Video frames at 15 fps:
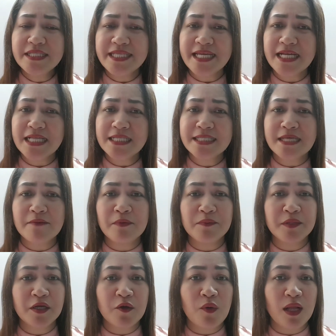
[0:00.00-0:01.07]
tell some of
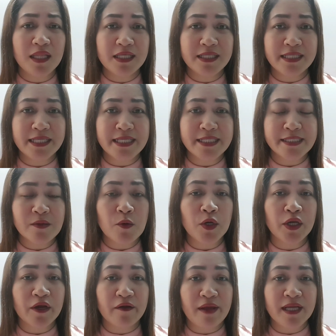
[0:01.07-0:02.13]
the qualities or
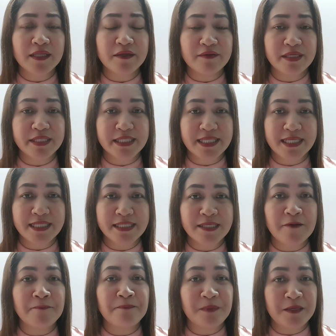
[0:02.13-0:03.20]
characteristics
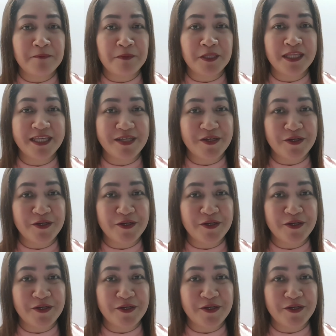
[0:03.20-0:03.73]
of people in your